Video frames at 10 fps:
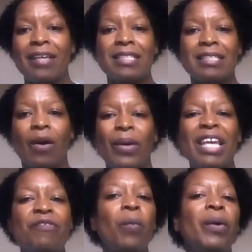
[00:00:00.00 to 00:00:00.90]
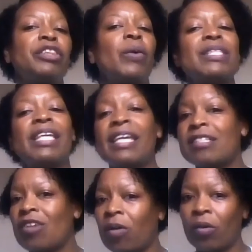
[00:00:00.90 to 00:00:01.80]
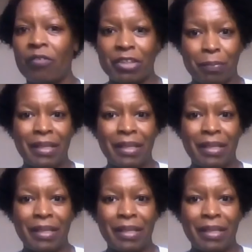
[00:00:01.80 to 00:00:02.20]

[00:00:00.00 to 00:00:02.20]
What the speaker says: So even with those kids all over the